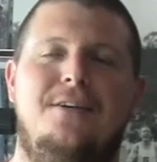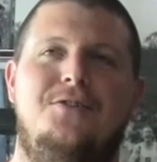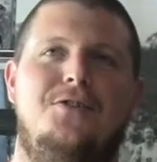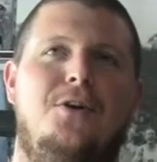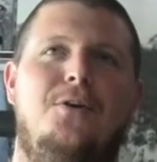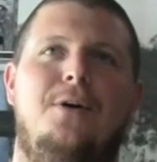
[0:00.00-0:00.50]

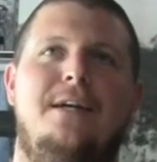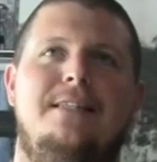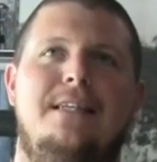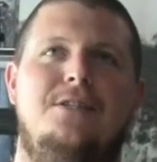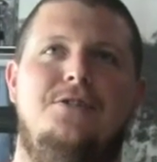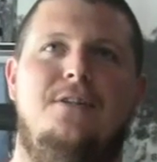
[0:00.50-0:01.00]
So
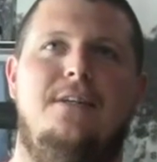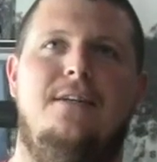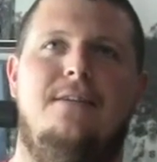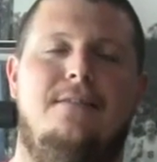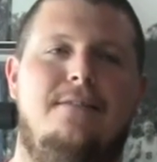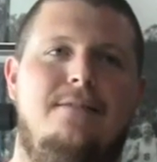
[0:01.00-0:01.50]

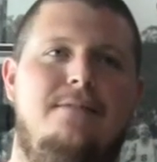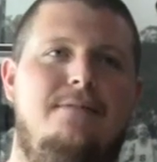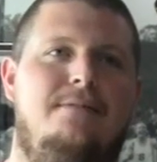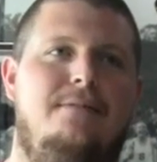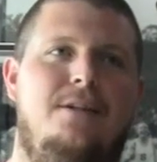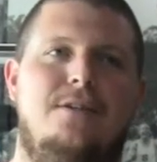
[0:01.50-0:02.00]
essentially,
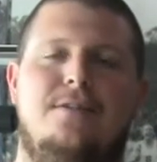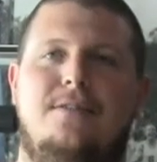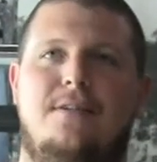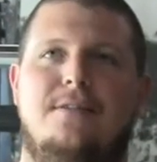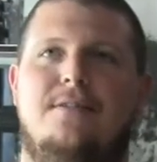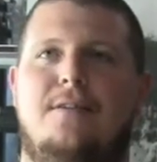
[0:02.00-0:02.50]

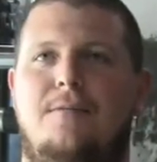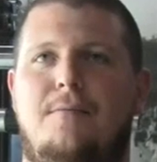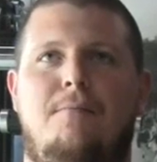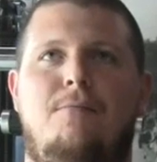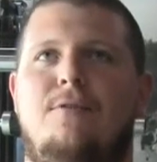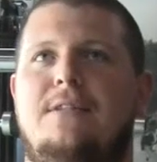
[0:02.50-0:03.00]
there's a
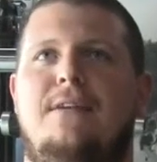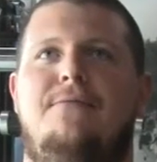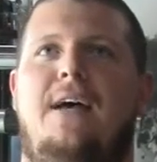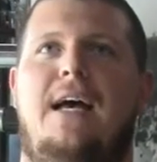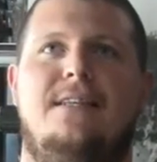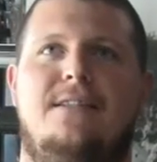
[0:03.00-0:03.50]

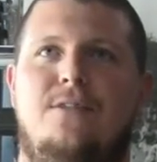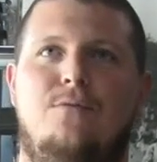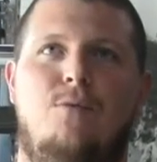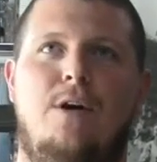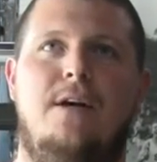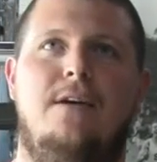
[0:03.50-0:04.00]

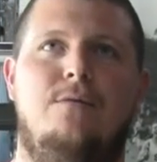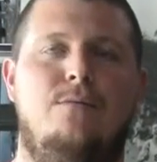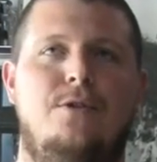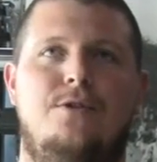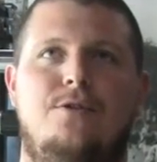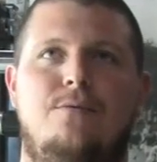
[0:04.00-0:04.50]
multifaceted way in
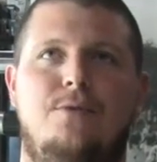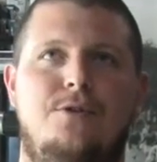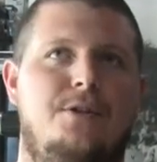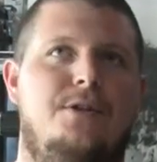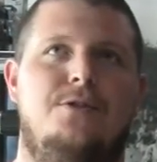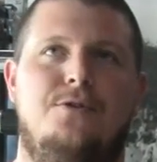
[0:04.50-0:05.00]
which
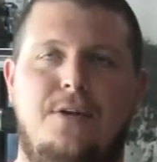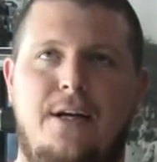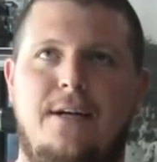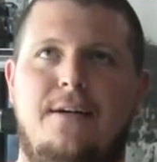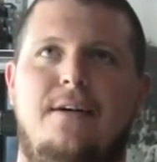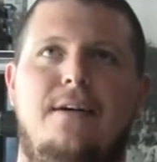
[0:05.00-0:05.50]
you can
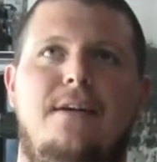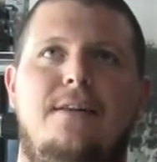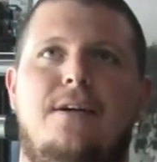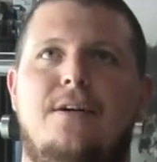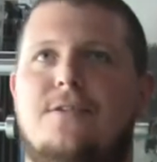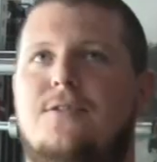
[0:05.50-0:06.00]
train.
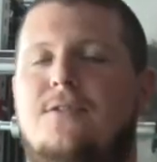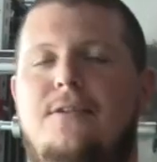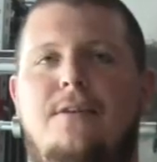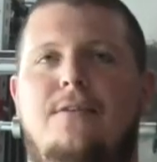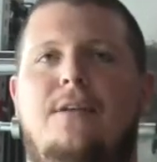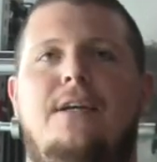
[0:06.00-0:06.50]
There's,
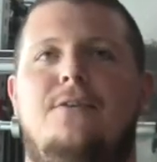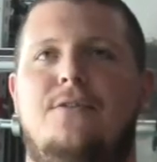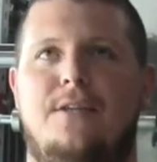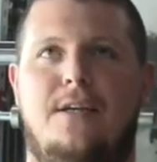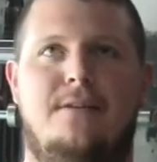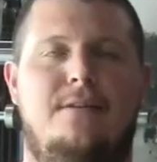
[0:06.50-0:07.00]
like you
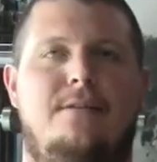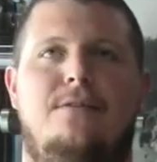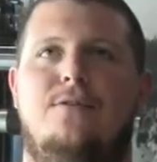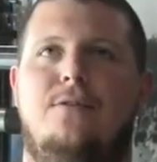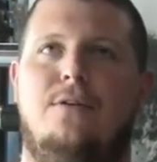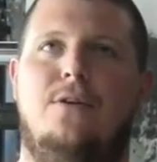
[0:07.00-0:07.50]
said,
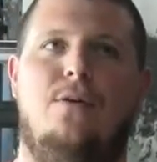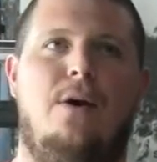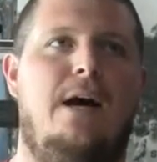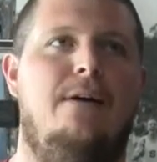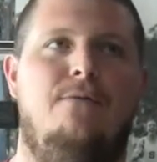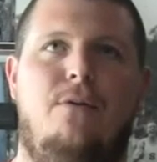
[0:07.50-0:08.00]
you can go
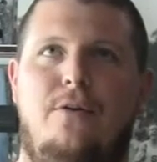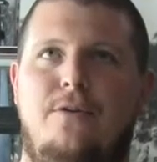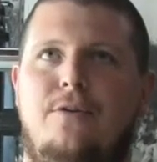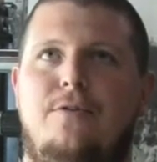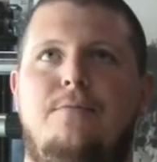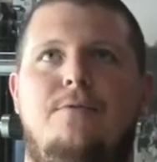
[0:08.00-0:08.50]
high
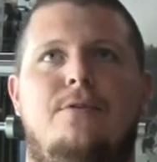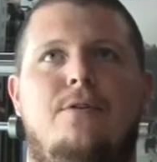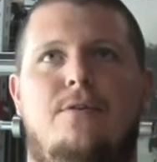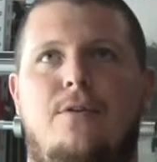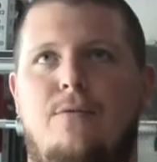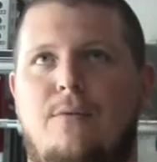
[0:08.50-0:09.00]
volume, you can
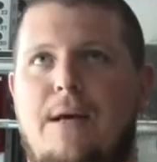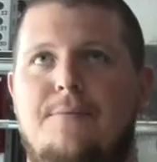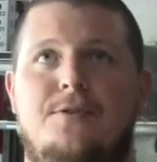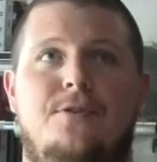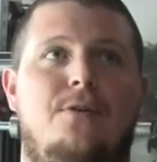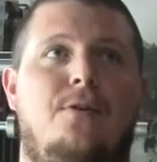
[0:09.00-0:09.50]
go low
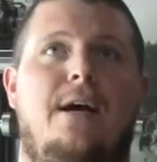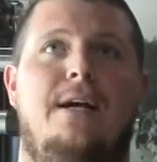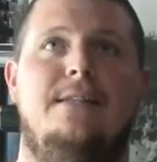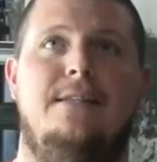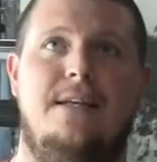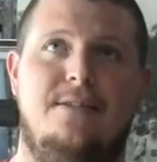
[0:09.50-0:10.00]
reps, you can go high
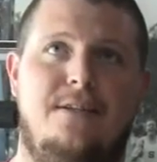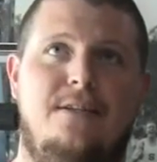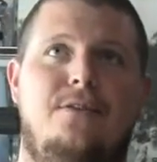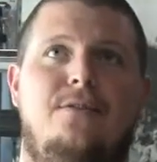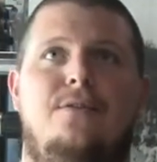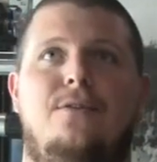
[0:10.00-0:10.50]

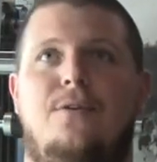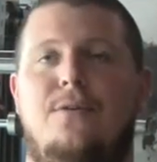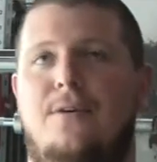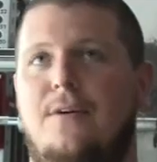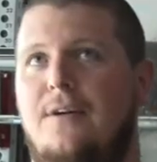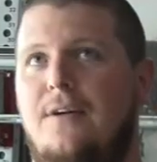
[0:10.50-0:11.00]
intensity, you can
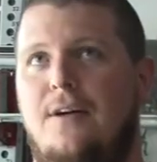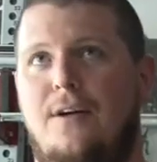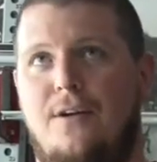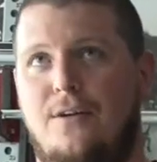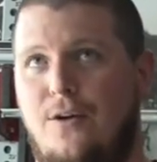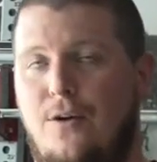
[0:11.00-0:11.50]

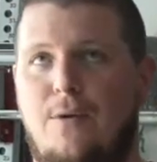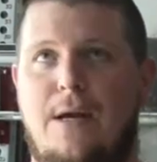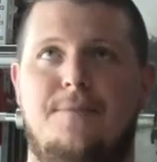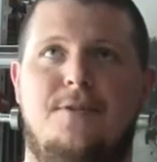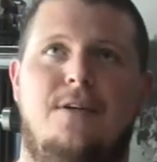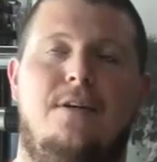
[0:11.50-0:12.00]
go low
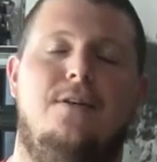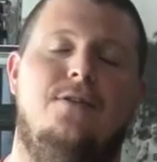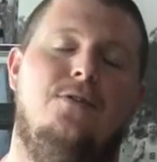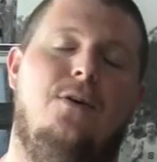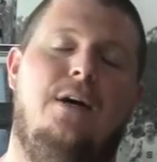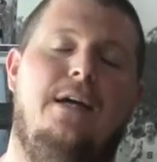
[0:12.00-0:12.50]
reps.
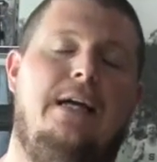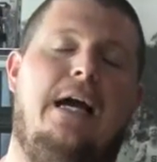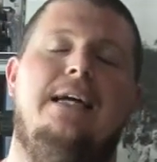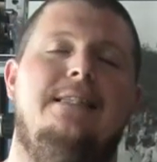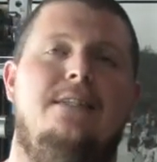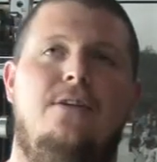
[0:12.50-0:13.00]
So
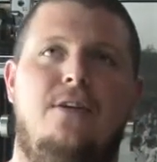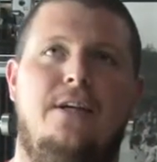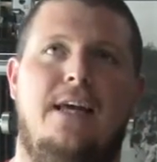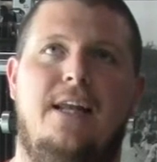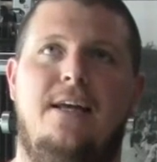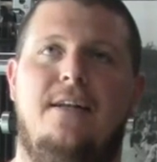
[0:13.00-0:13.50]
I tend to
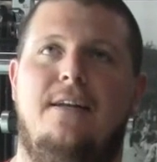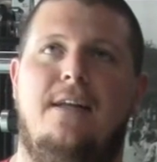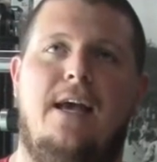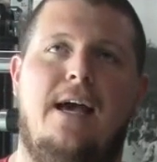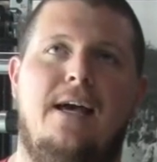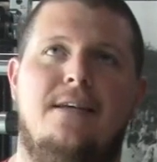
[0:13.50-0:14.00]
look at
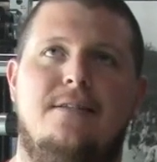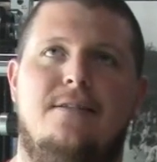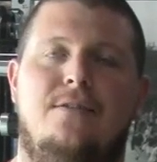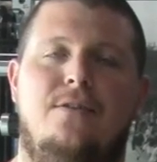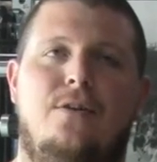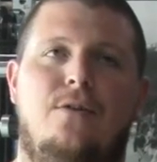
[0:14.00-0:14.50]
it as,